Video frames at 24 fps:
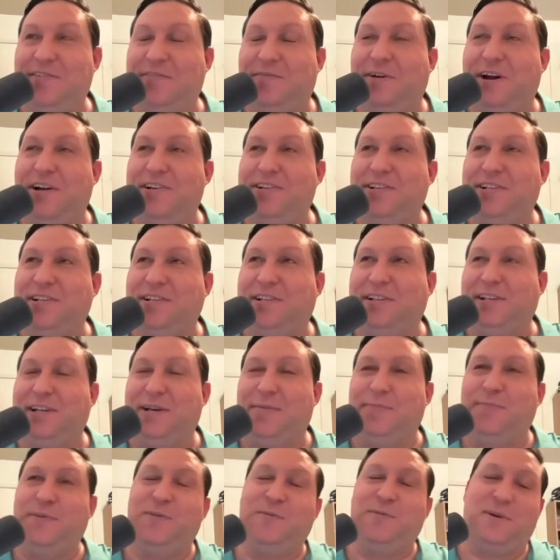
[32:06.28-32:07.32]
the
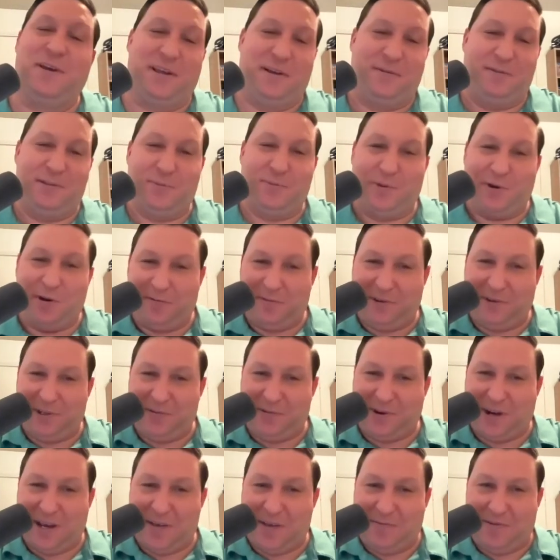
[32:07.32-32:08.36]
clip. It was perfect
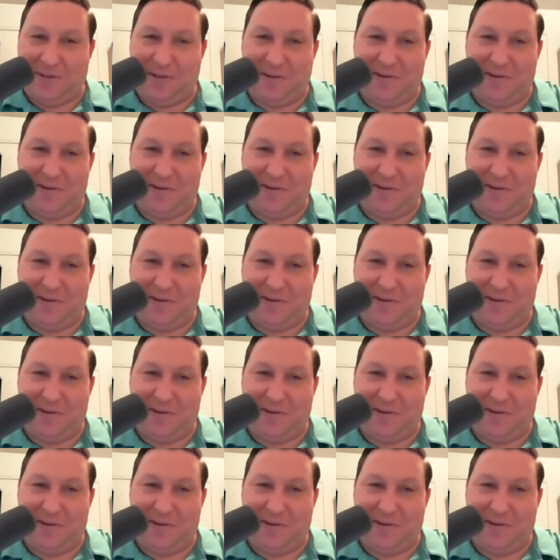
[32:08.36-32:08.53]
driving.